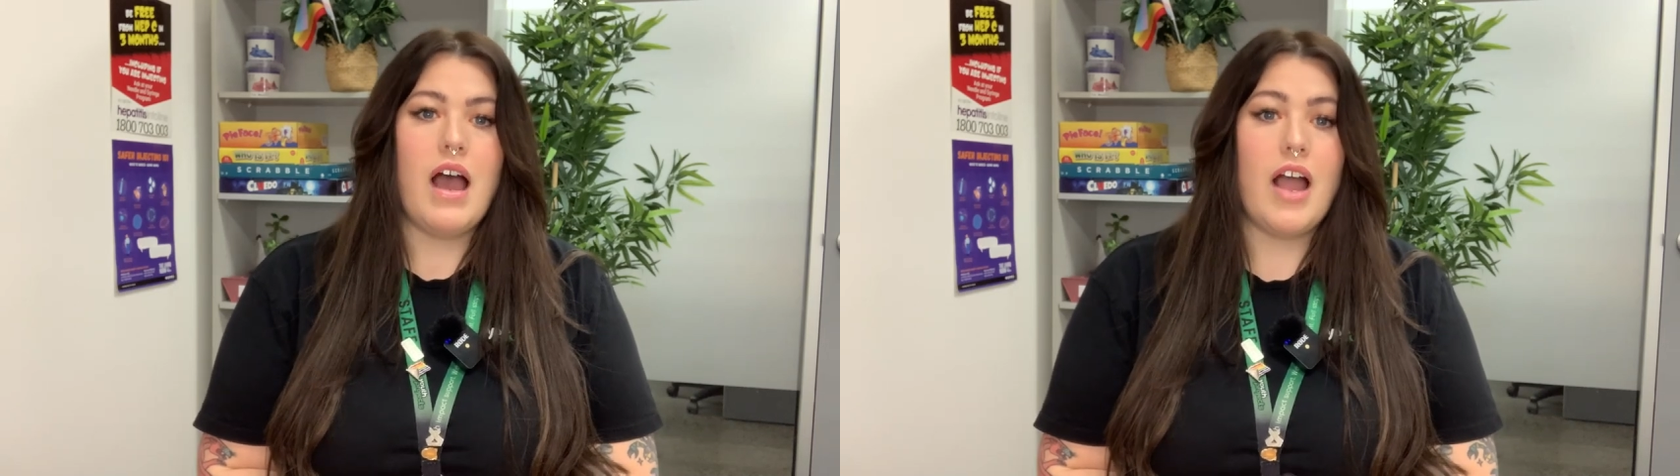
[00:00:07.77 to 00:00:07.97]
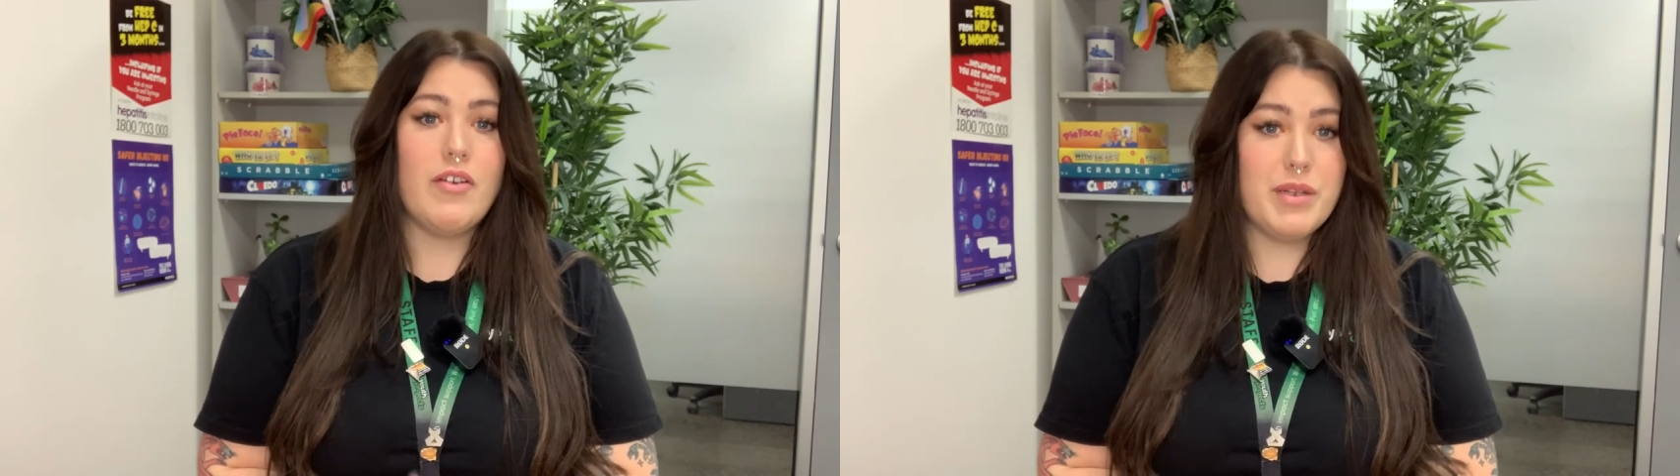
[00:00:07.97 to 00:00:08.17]

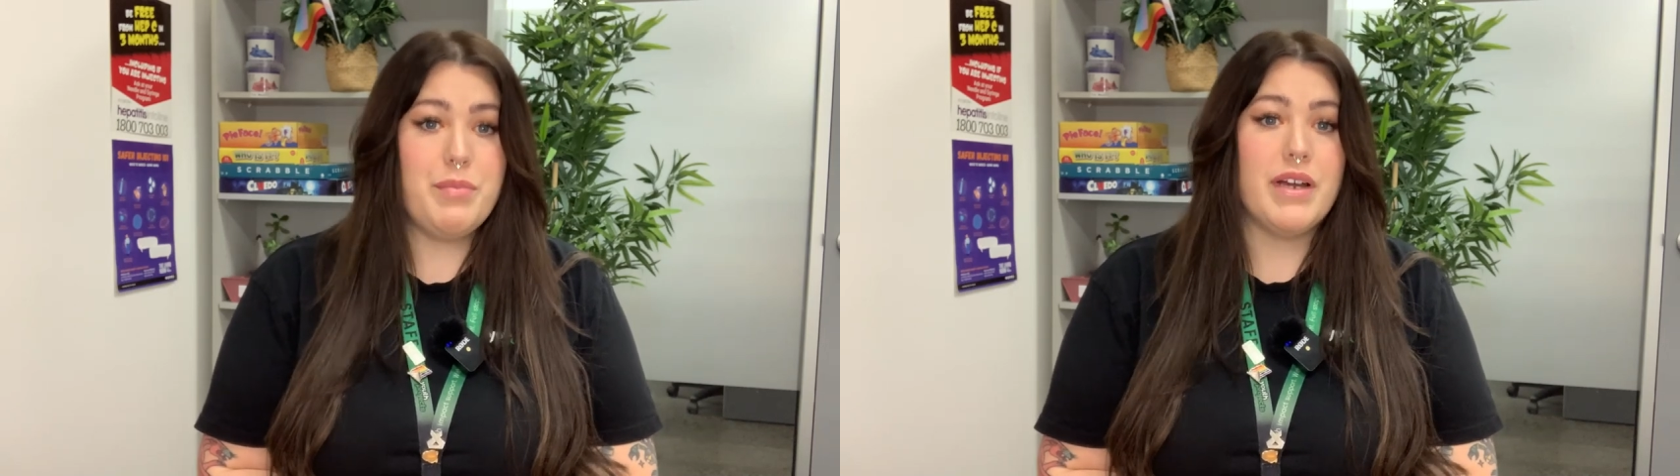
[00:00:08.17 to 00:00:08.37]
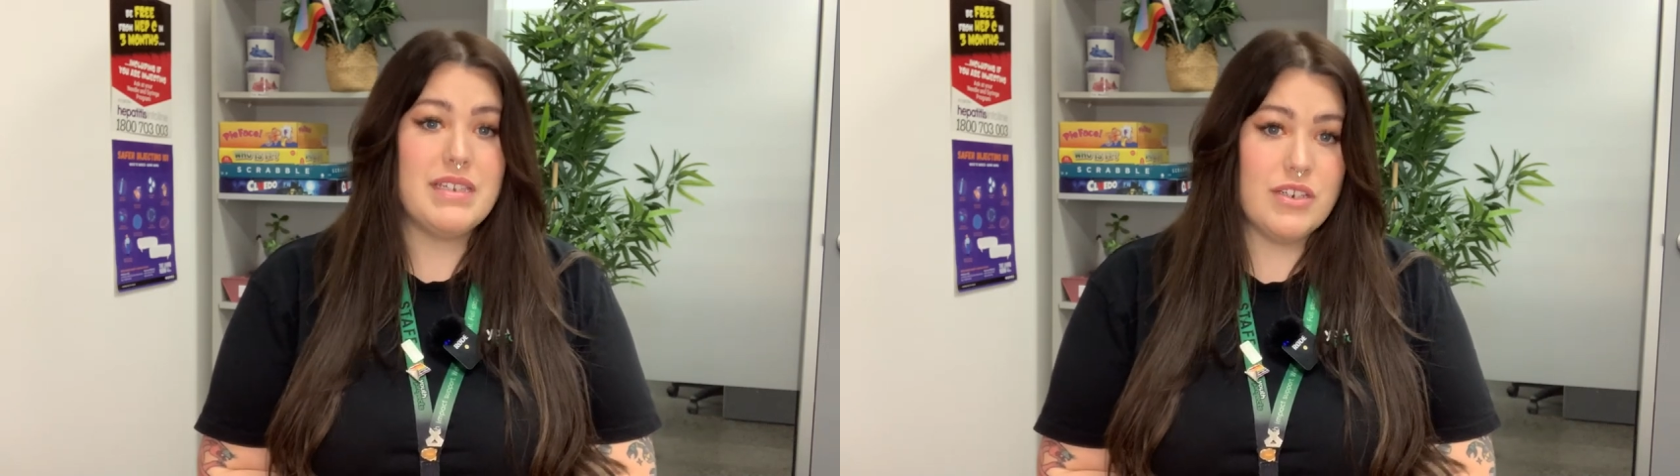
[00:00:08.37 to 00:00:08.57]
are a
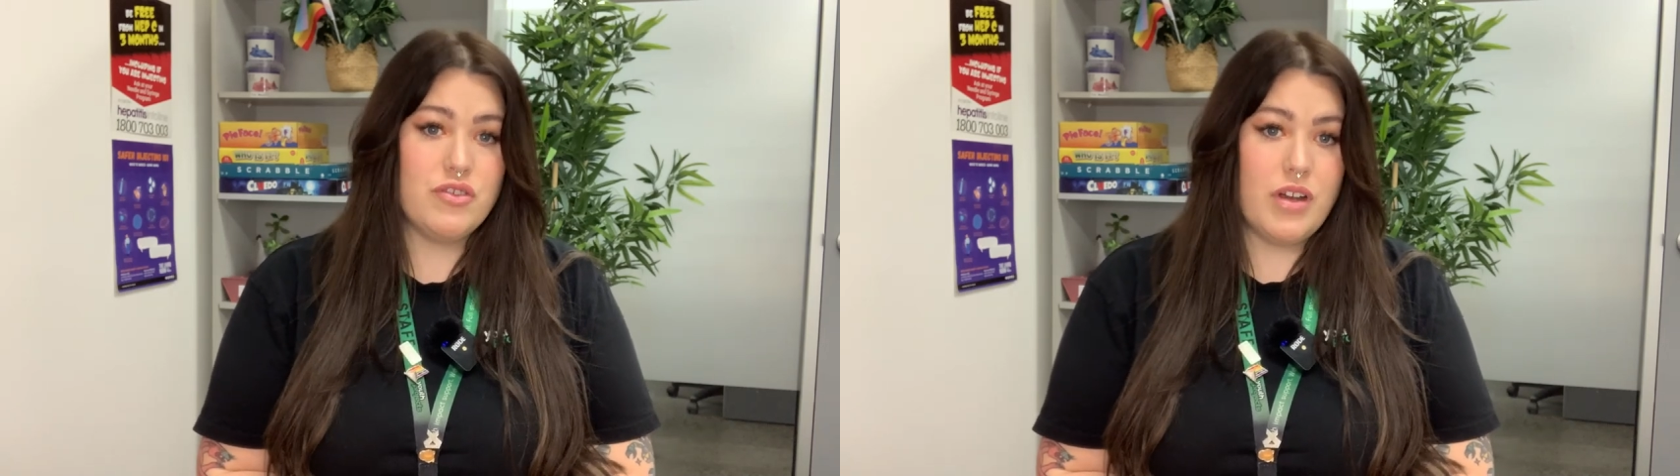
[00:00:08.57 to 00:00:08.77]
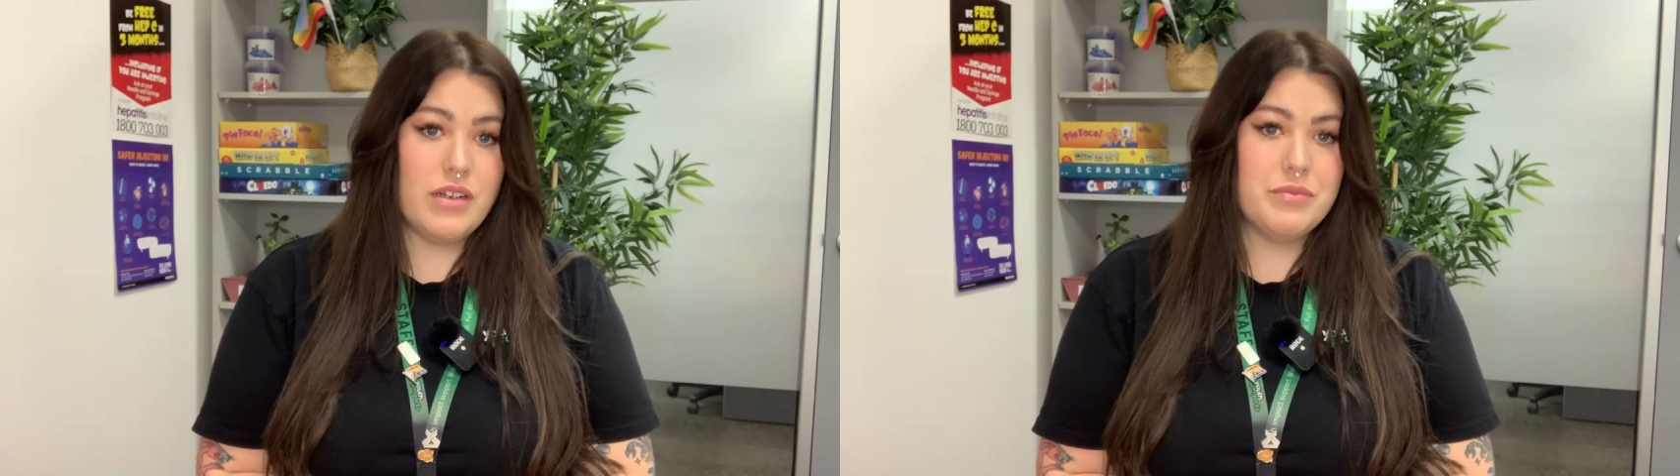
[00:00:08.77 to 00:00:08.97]
depressant
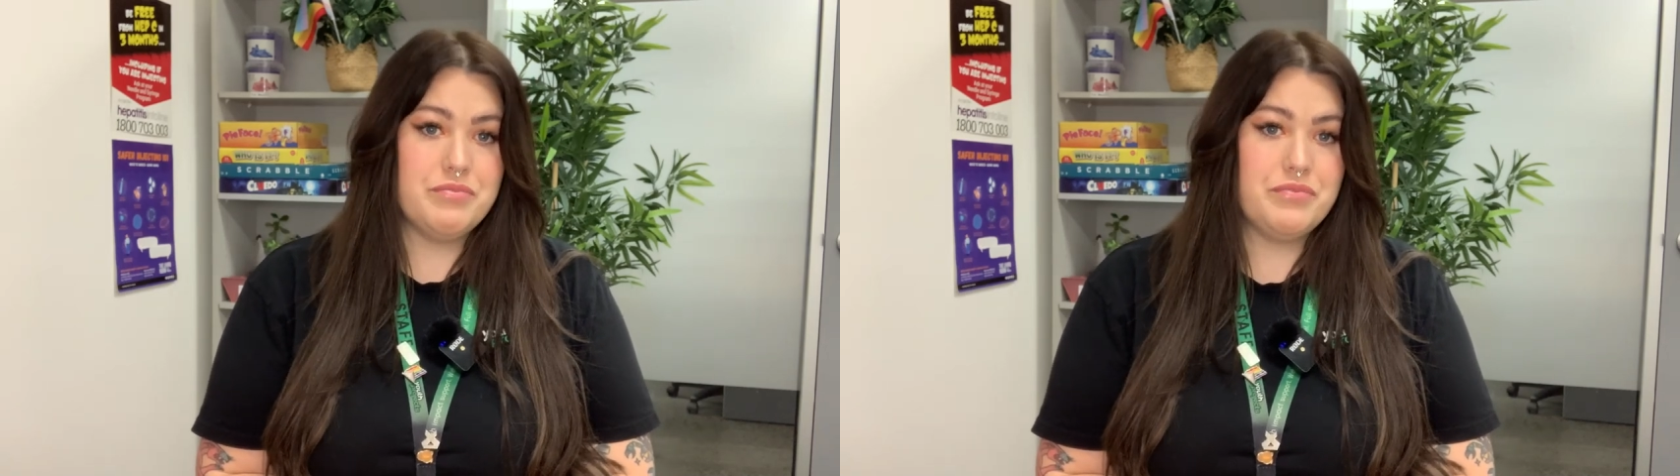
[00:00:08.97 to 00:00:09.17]
drug.